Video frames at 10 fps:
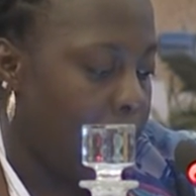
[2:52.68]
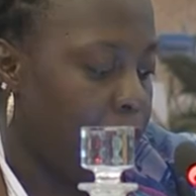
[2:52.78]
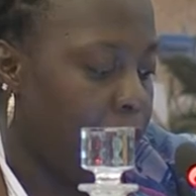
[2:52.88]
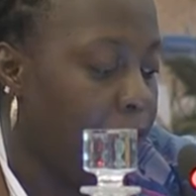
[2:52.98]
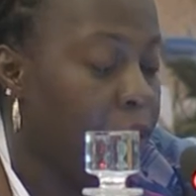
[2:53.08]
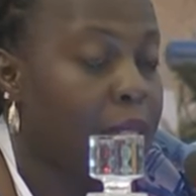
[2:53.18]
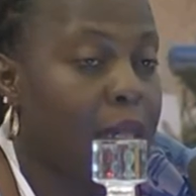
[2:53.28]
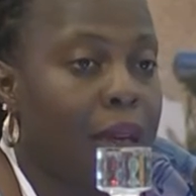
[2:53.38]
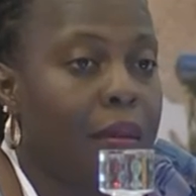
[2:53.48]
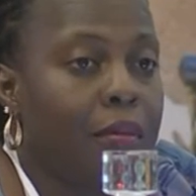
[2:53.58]
Every
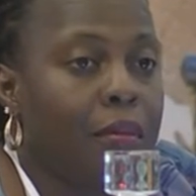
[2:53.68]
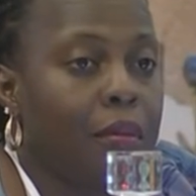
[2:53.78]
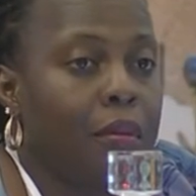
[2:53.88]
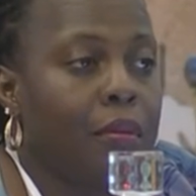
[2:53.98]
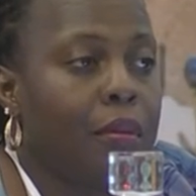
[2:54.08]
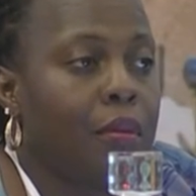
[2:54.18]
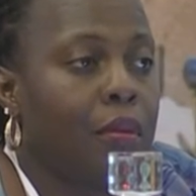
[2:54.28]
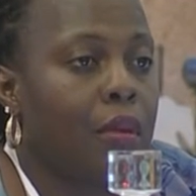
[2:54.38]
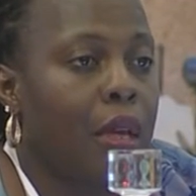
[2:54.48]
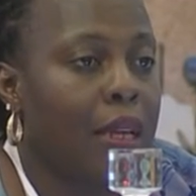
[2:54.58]
day,
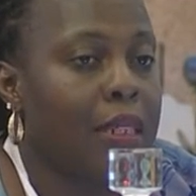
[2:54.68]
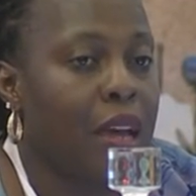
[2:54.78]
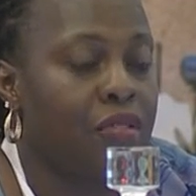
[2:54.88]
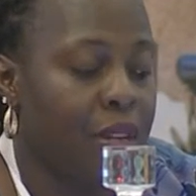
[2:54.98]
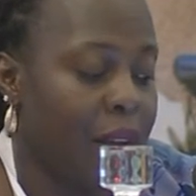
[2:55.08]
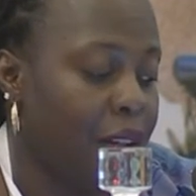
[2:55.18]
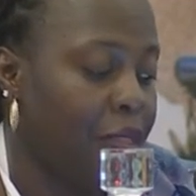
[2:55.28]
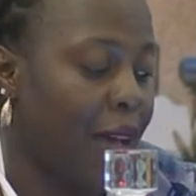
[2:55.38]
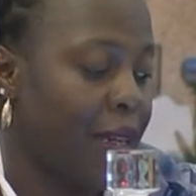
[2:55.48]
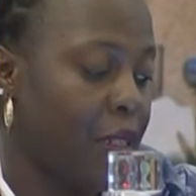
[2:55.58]

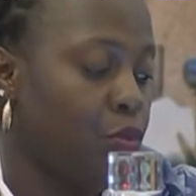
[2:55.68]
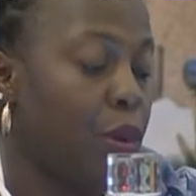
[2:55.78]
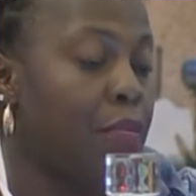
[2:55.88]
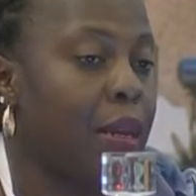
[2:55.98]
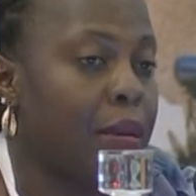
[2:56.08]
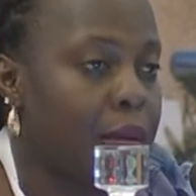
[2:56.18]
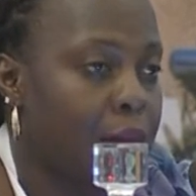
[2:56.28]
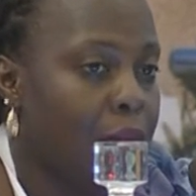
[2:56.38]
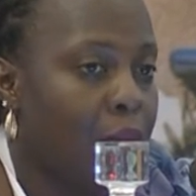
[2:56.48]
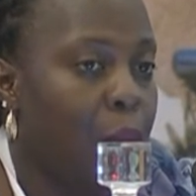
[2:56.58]
830 women
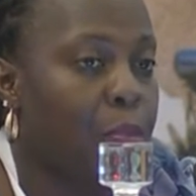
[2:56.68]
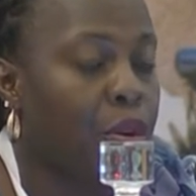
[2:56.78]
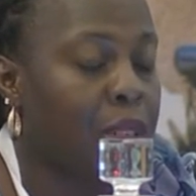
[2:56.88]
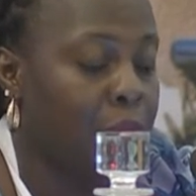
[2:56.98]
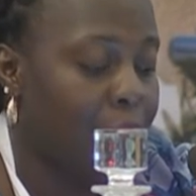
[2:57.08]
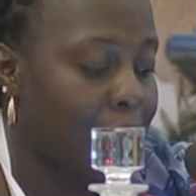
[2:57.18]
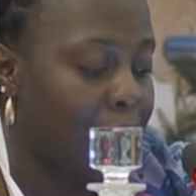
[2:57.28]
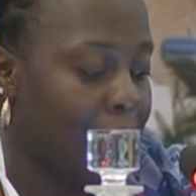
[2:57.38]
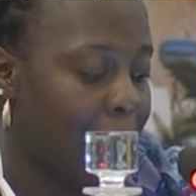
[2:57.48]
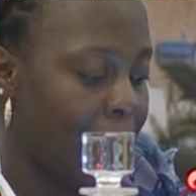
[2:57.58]

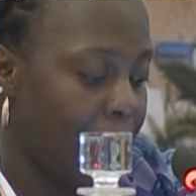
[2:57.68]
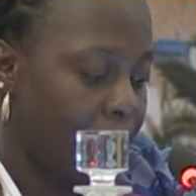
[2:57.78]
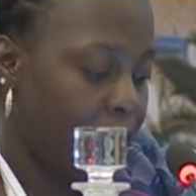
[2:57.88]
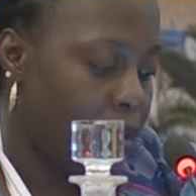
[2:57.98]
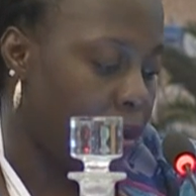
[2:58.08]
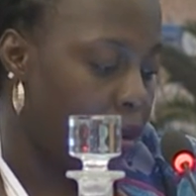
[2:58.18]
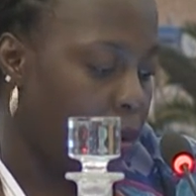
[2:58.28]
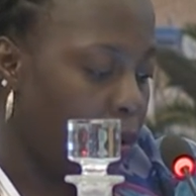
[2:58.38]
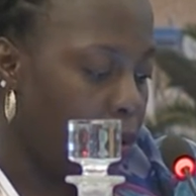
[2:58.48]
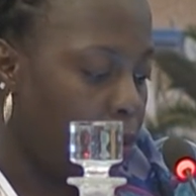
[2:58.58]
approximately die
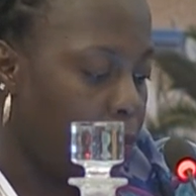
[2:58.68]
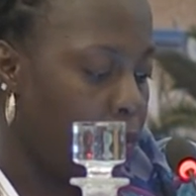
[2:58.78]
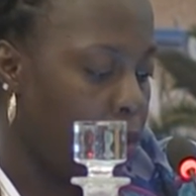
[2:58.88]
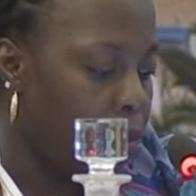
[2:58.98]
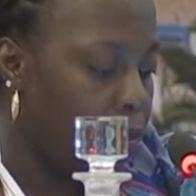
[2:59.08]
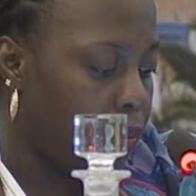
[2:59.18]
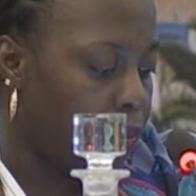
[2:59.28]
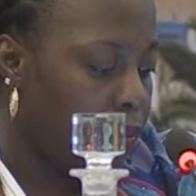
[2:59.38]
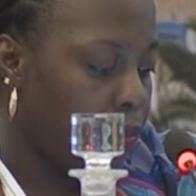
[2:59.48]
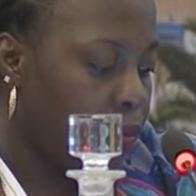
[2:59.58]
from
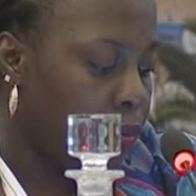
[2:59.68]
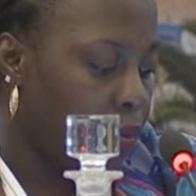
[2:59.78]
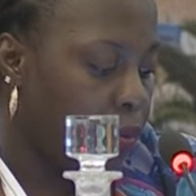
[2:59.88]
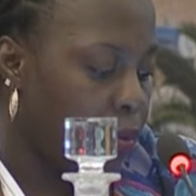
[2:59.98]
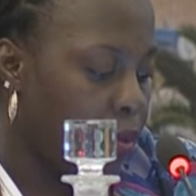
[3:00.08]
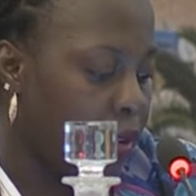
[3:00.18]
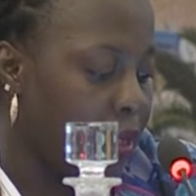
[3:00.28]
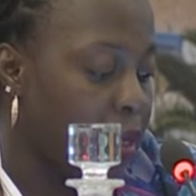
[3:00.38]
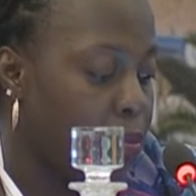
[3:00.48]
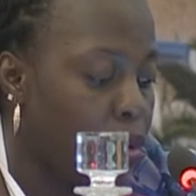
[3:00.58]

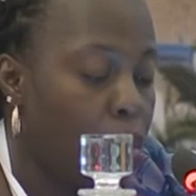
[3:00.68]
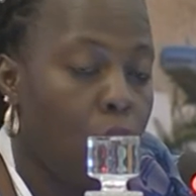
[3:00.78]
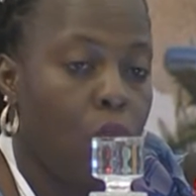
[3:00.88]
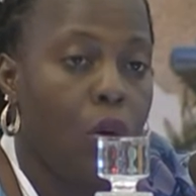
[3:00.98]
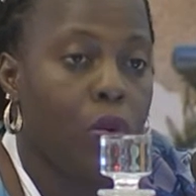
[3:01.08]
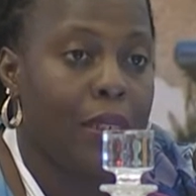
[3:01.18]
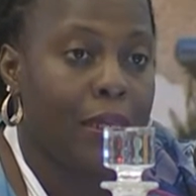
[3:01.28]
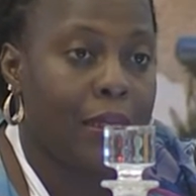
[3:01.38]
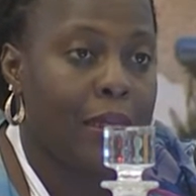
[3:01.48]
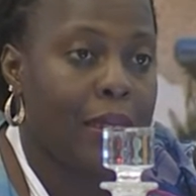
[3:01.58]
preventable
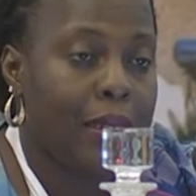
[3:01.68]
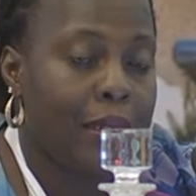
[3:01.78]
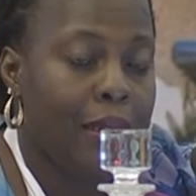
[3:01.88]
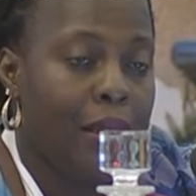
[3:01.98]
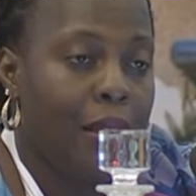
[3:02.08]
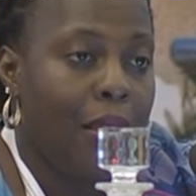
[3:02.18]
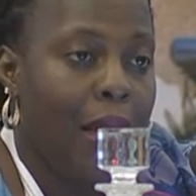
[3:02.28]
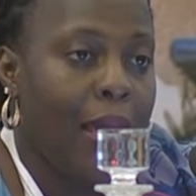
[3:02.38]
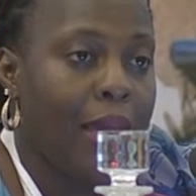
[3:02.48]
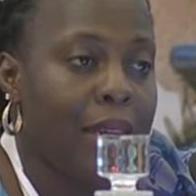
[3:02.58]
causes.
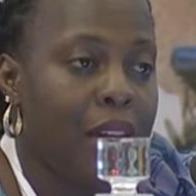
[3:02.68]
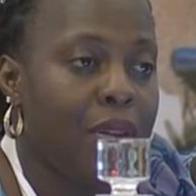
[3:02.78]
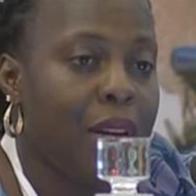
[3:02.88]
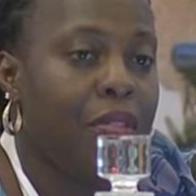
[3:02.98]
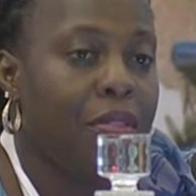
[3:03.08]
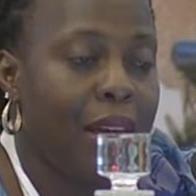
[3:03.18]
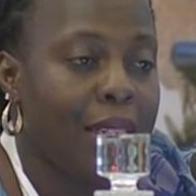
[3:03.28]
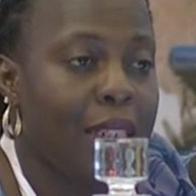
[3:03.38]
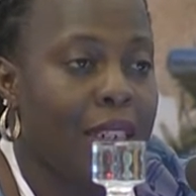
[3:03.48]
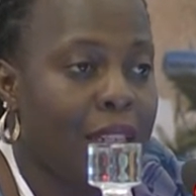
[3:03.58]

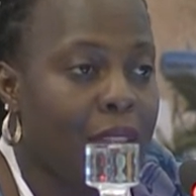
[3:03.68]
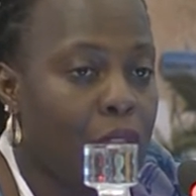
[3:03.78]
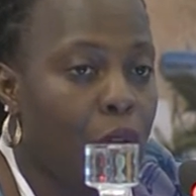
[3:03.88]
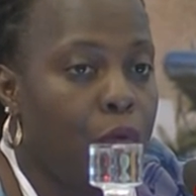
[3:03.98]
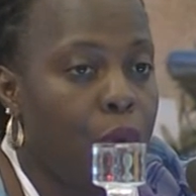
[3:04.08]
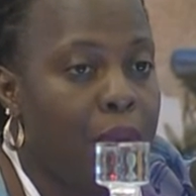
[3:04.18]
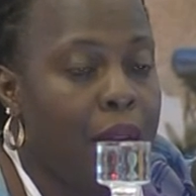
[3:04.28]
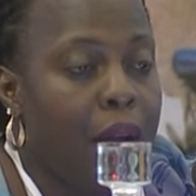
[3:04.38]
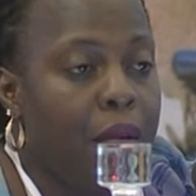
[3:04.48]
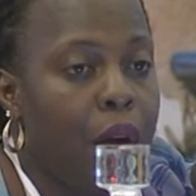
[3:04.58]
830 deaths of
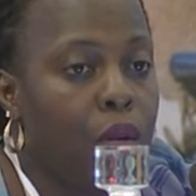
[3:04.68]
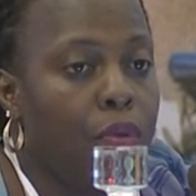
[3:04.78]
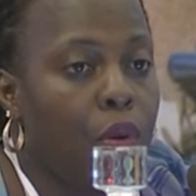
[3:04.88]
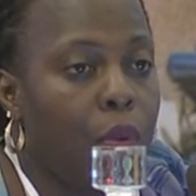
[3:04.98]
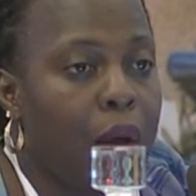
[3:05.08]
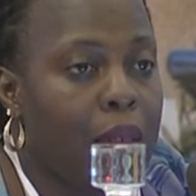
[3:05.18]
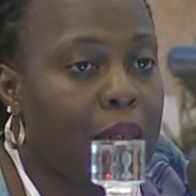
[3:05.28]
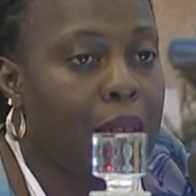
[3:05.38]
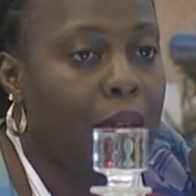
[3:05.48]
women around the world.